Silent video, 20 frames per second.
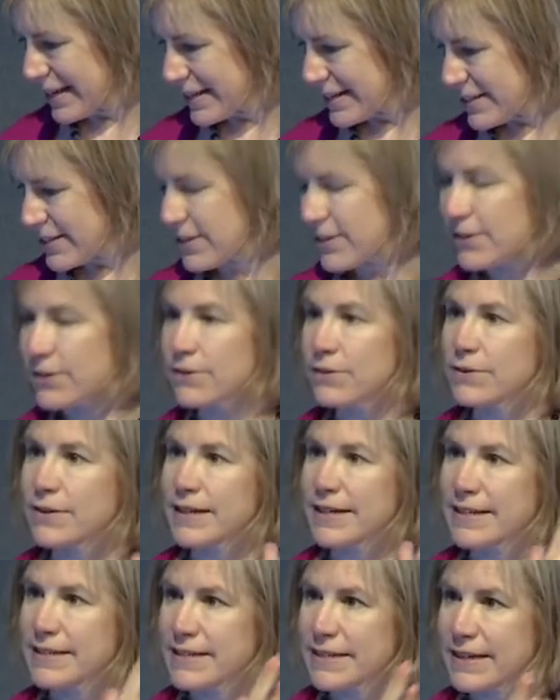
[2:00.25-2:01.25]
to
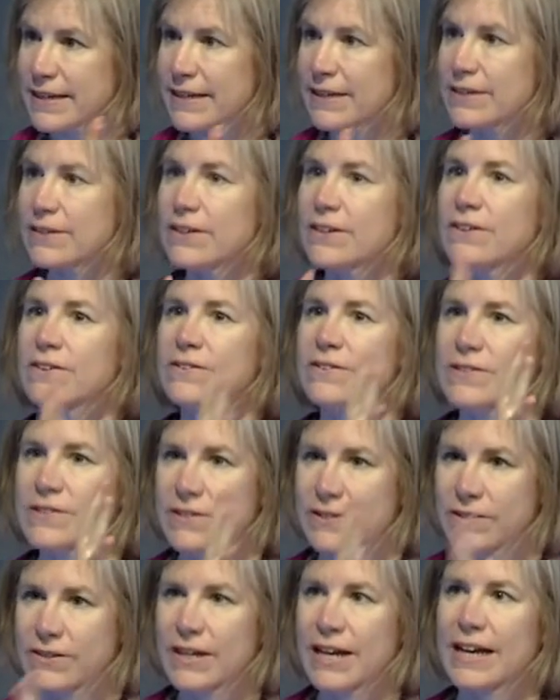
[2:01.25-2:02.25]
continue
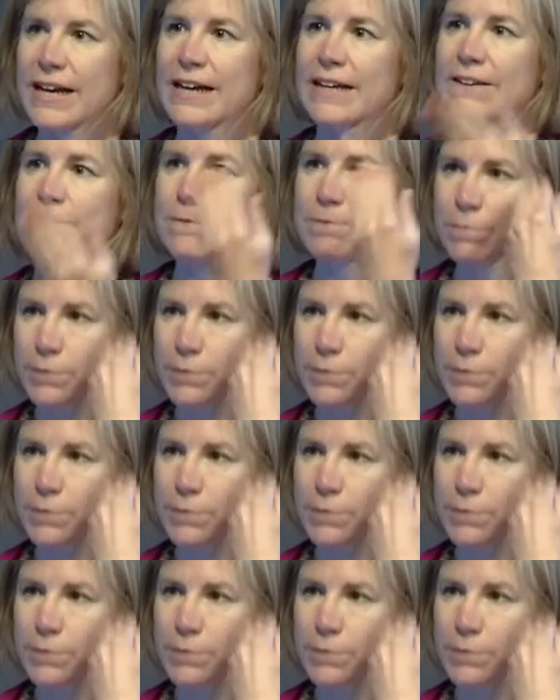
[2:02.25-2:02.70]
to kind of